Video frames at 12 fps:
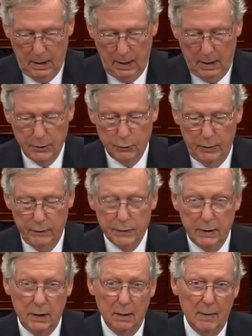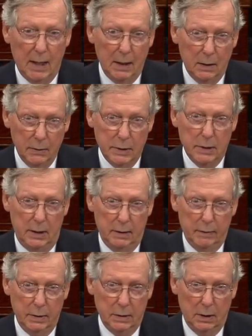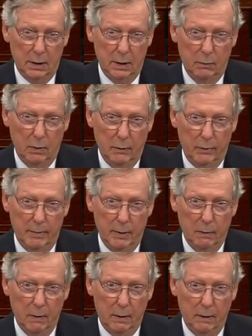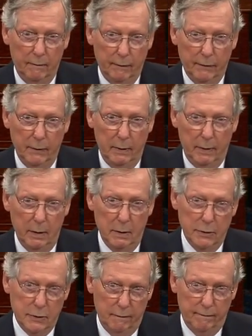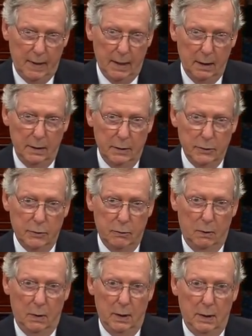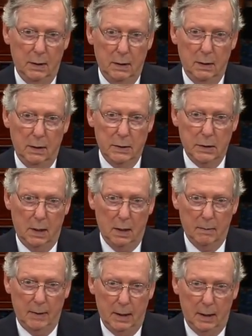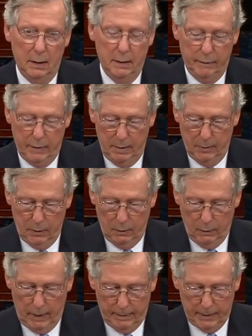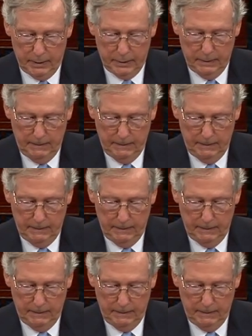As we've seen in my own state of Kentucky, where we've been working for 30 years to finally destroy a stockpile of chemical weapons,